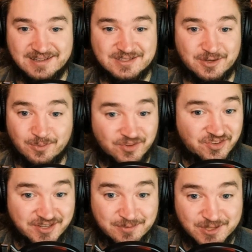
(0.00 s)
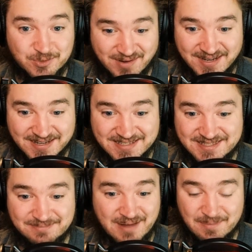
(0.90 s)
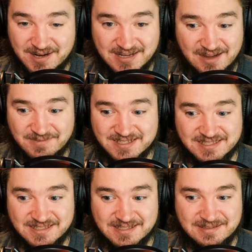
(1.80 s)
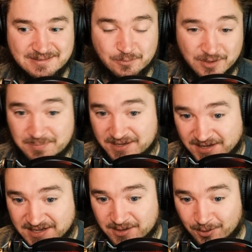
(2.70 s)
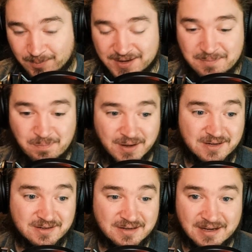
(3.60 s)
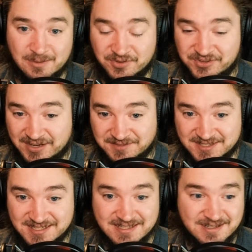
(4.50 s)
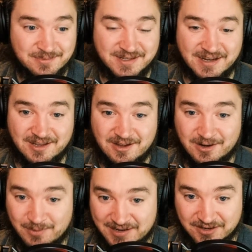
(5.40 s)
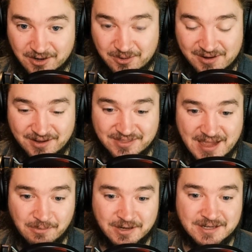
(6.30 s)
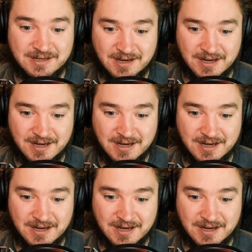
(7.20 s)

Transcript: So we'll see which one it is. My money obviously would be on Eddie Goldman, but we'll still have to see. We got a long way to go on that one.